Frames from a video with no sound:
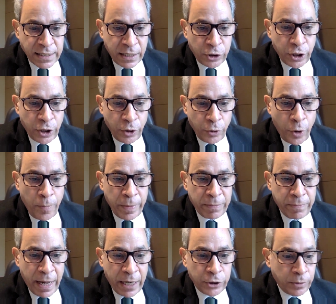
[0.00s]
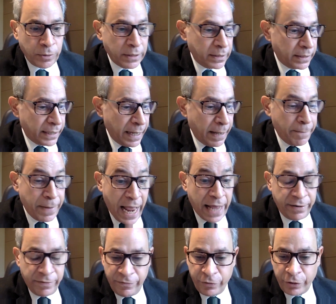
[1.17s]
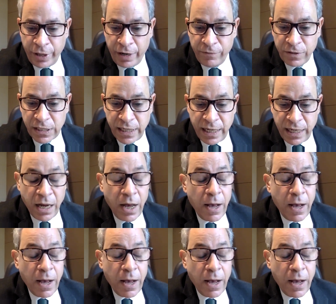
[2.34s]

strategic enrollment management plan for the university.